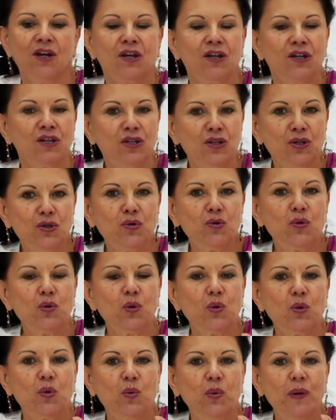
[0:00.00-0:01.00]
you
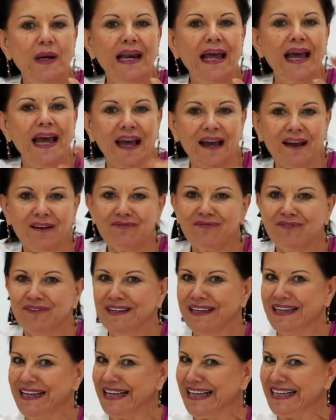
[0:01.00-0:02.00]
will have
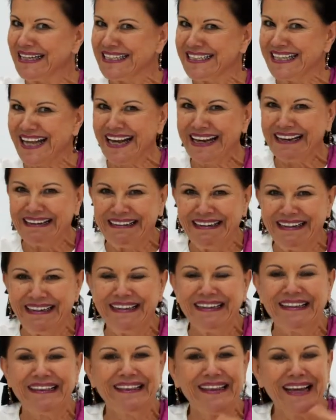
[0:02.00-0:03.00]
exactly
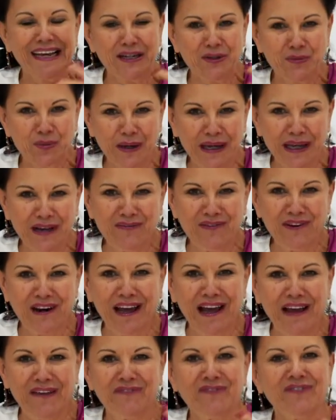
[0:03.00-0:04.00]
that way of
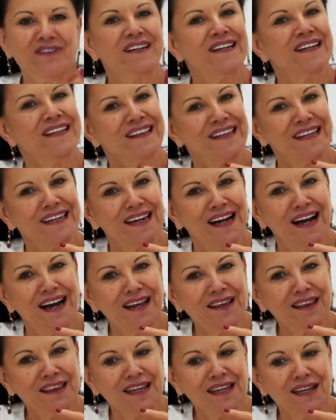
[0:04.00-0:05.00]
life that I
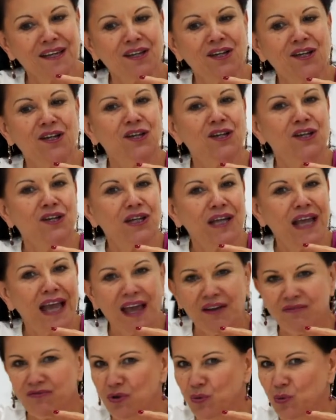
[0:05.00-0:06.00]
think
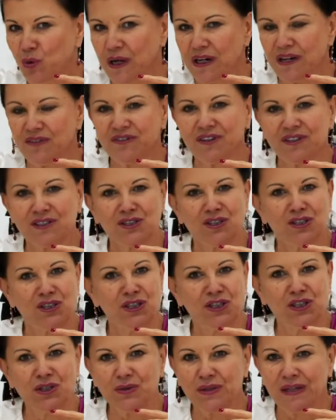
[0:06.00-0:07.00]
every one of us
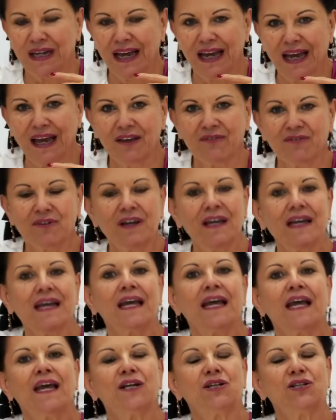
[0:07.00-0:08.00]
should have
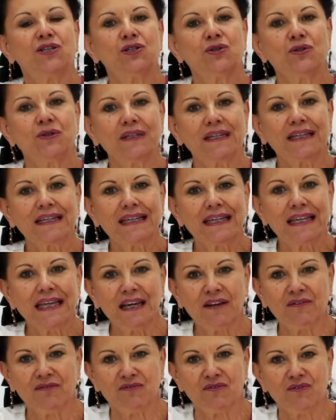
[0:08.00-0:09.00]
and should
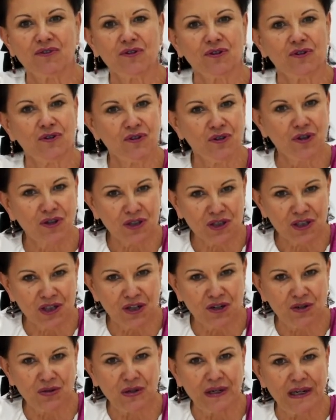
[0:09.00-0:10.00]
give not
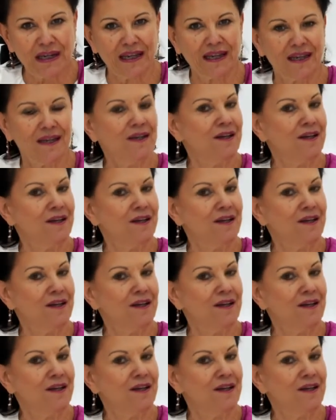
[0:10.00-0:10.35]
only